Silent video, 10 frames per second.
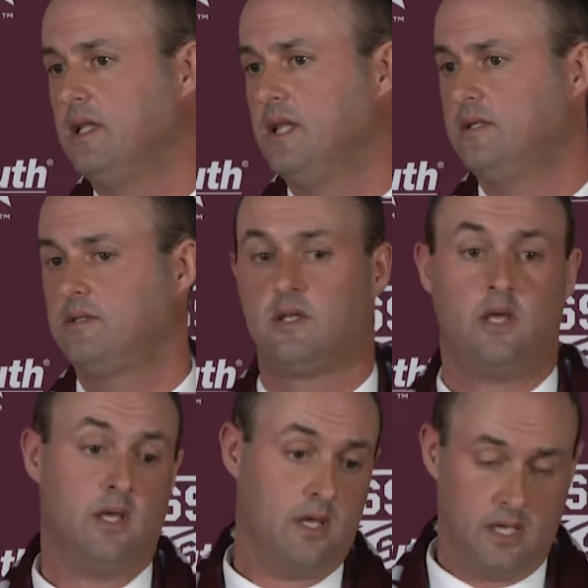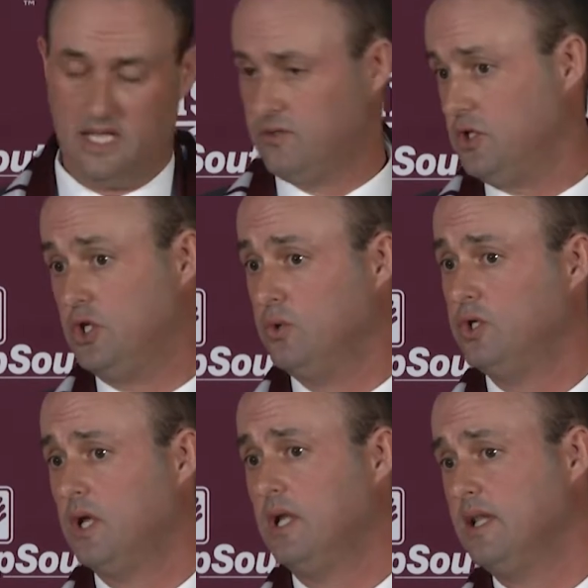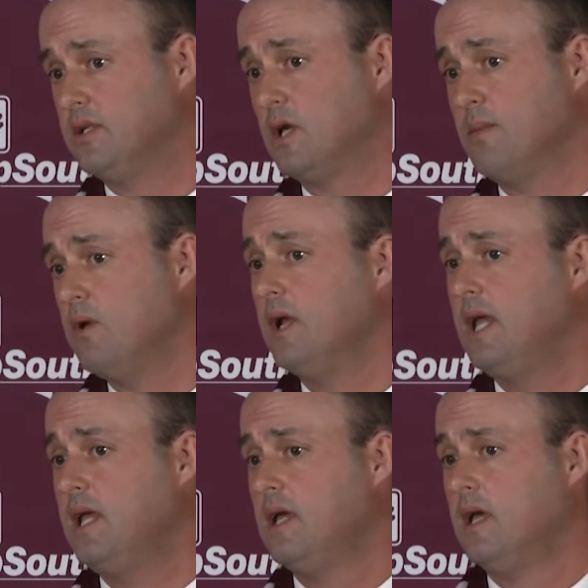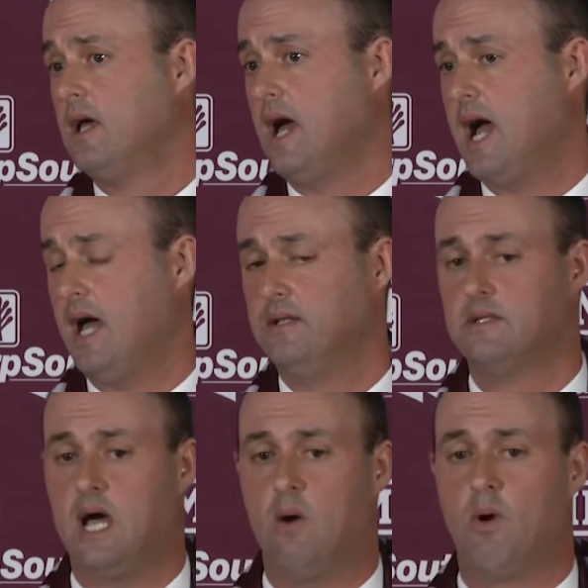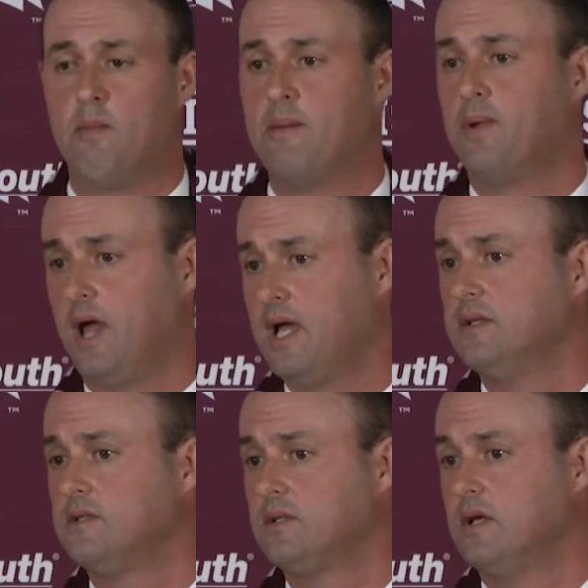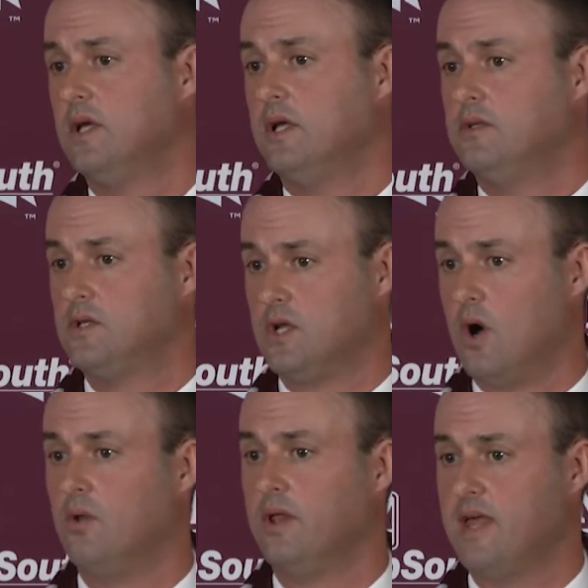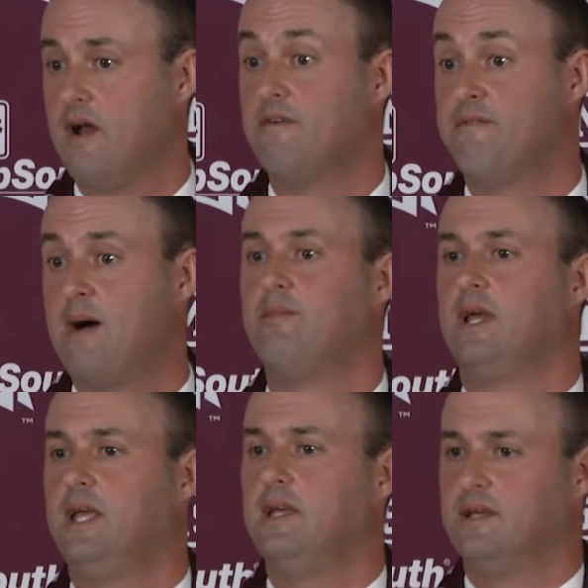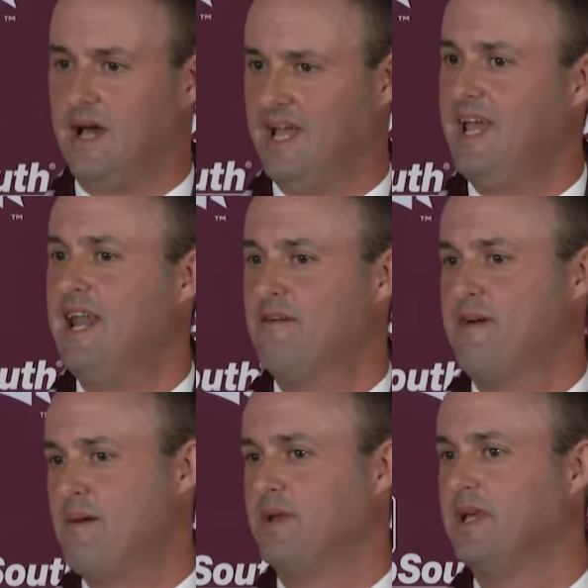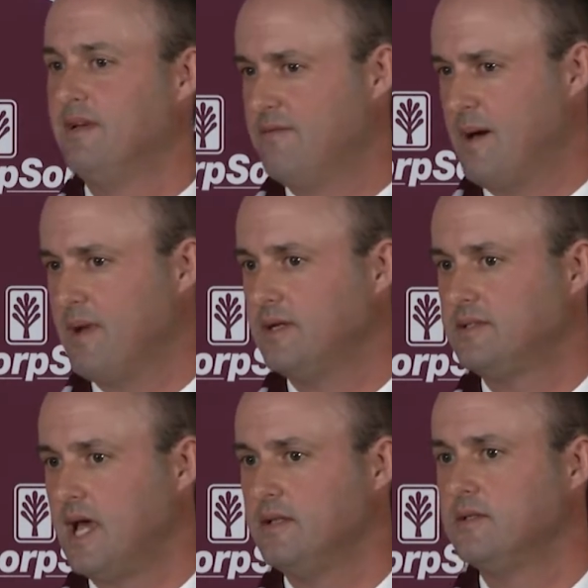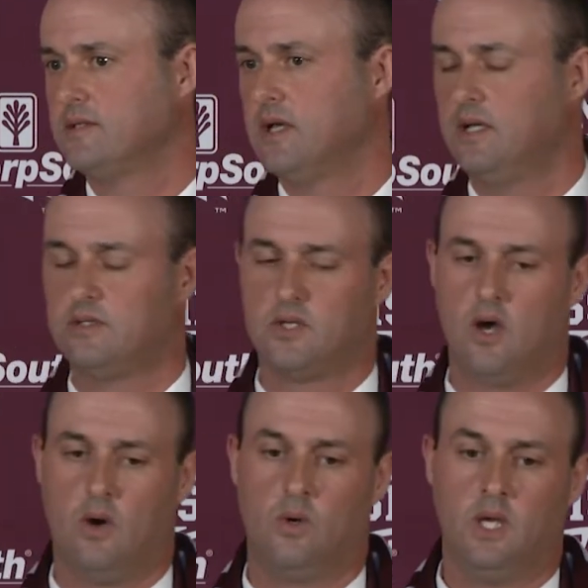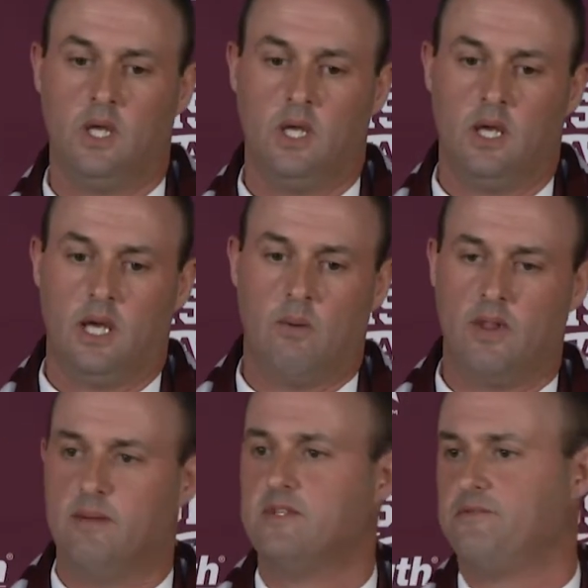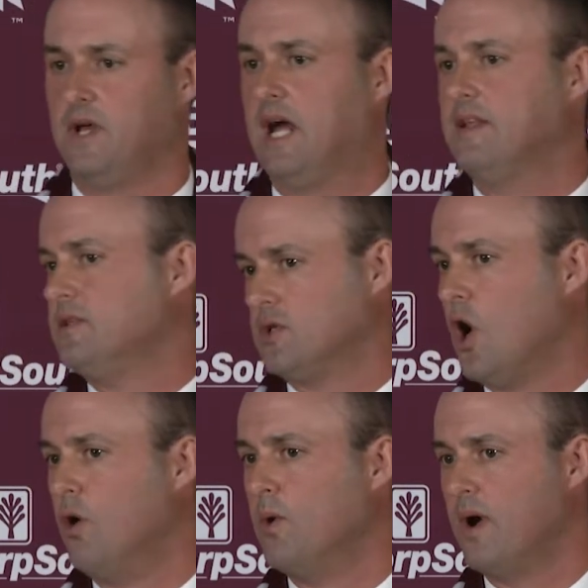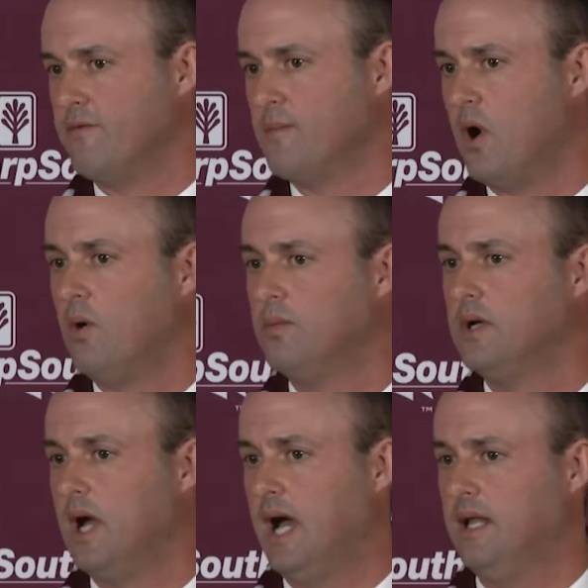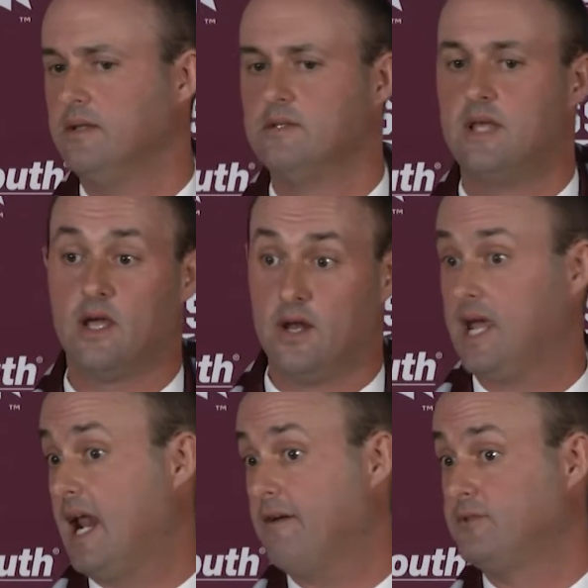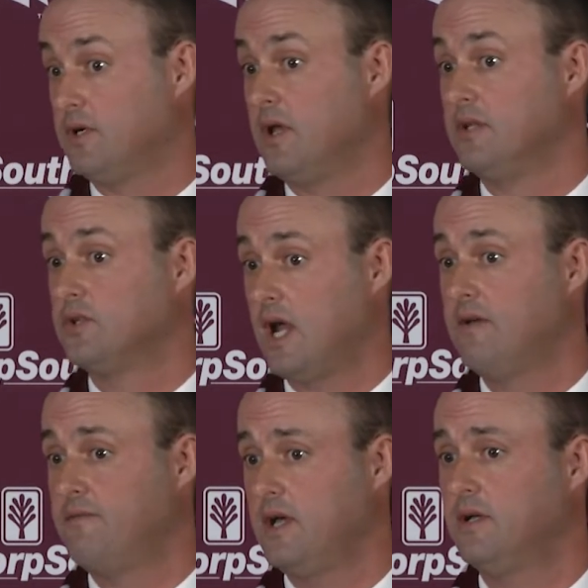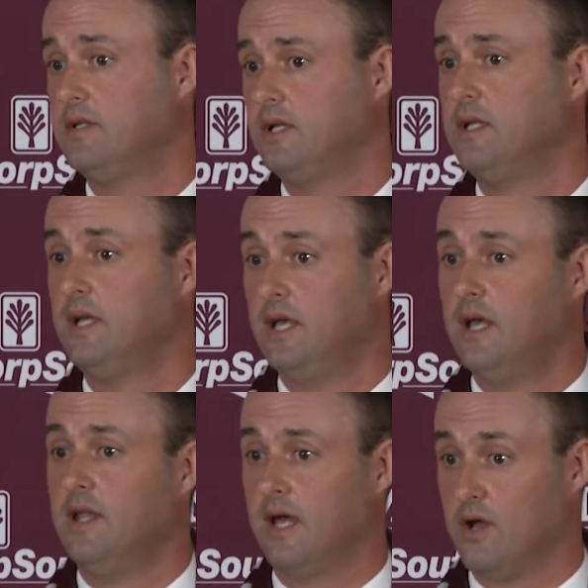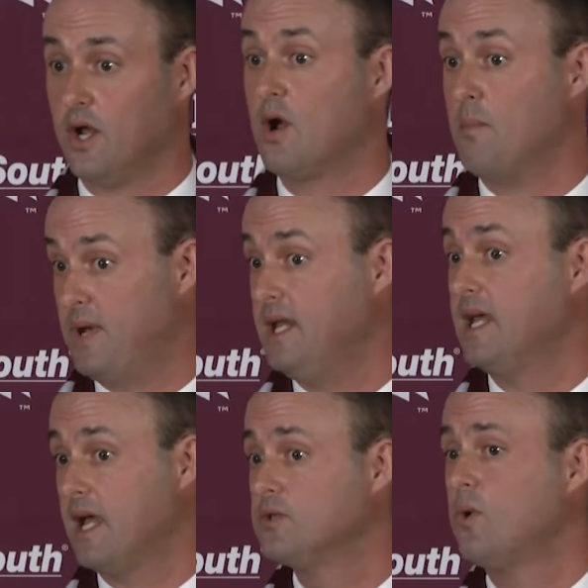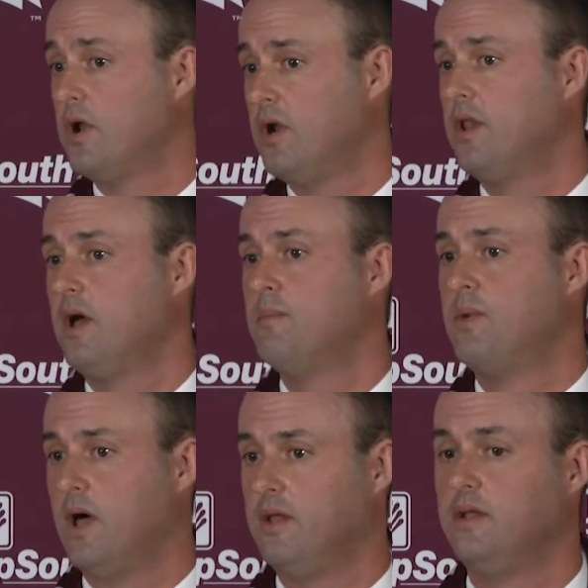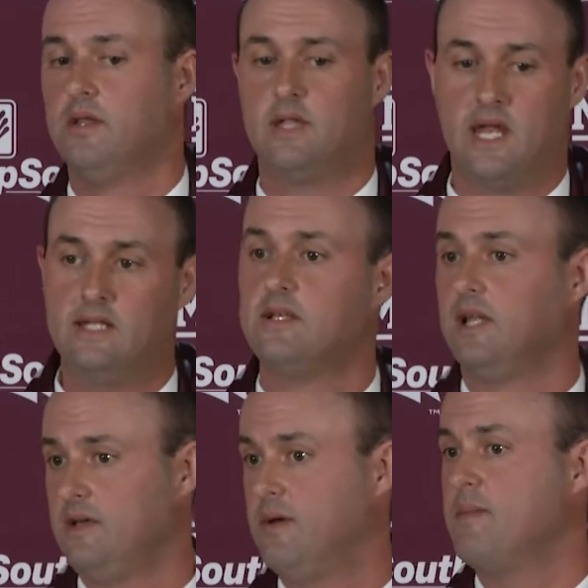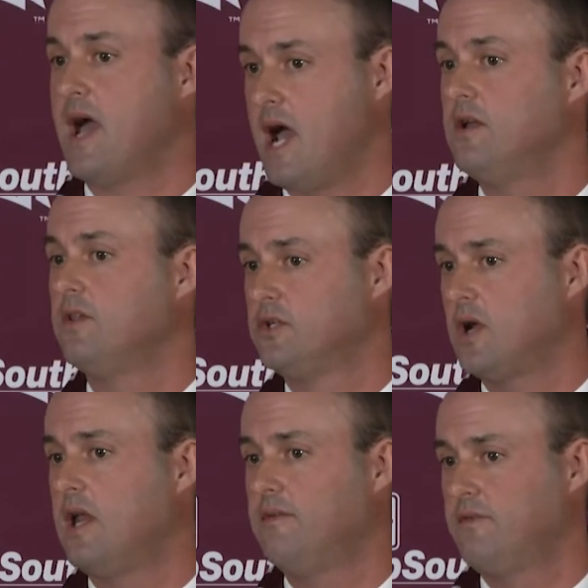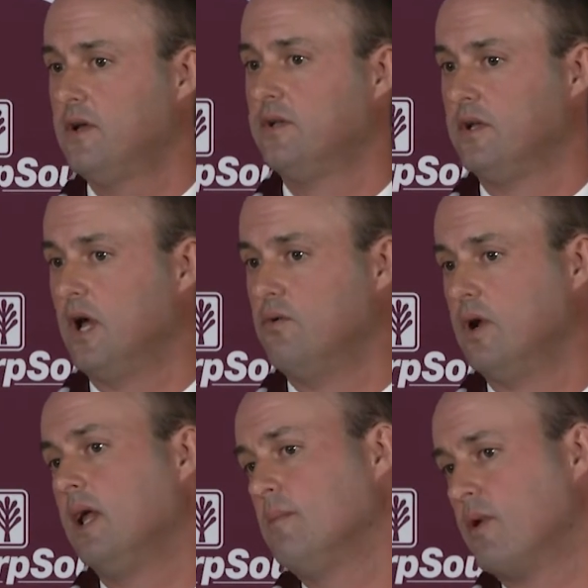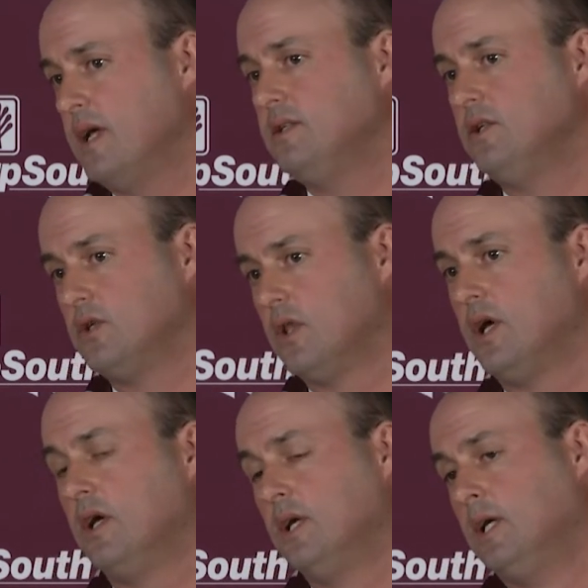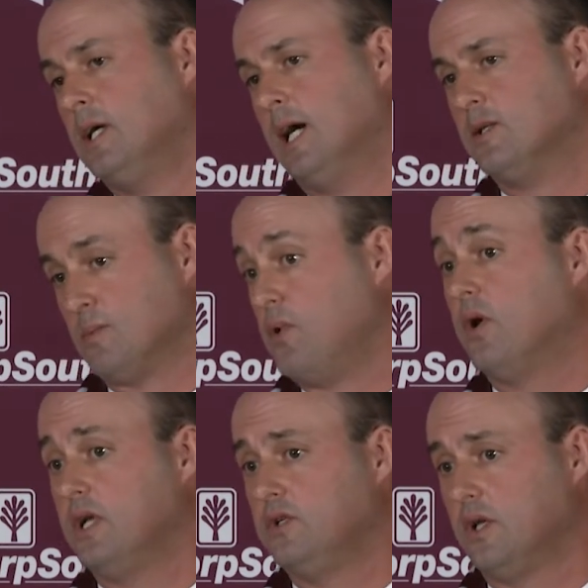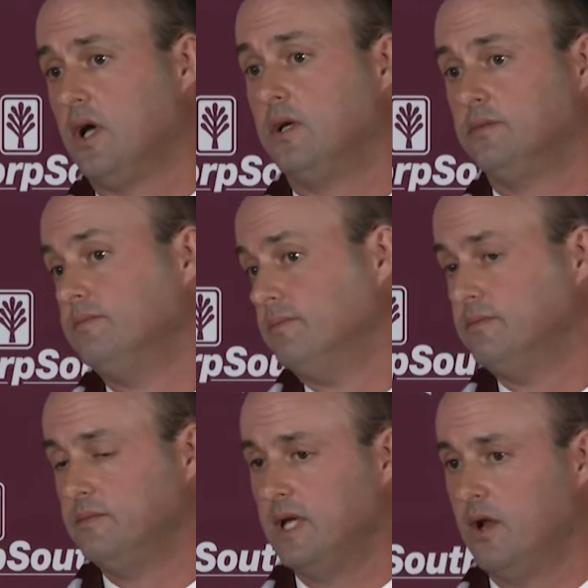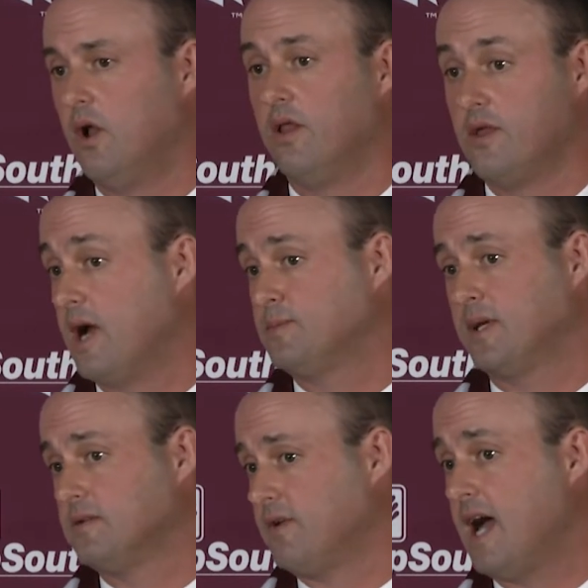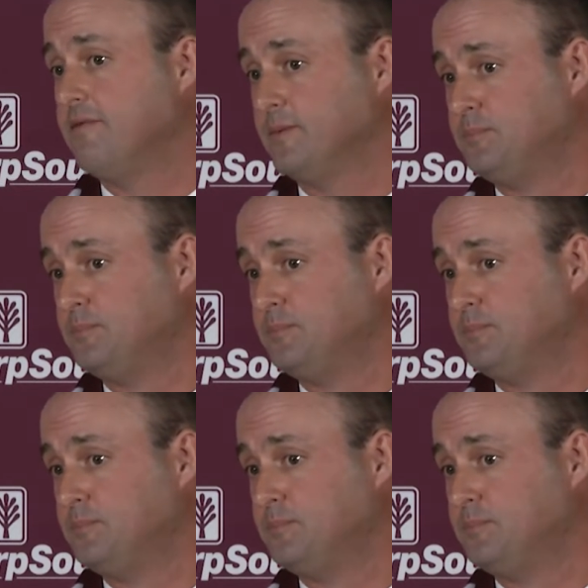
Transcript: in this institution, in this community, and I want my players to know that they're a family in a family, if that makes sense. And so I want them to feel like this is a home away from home, and they're going to get after it on the training field, and they're going to compete against one another, but they need to leave it behind on the training field and really embrace each other and support each other in all of their aspects of life.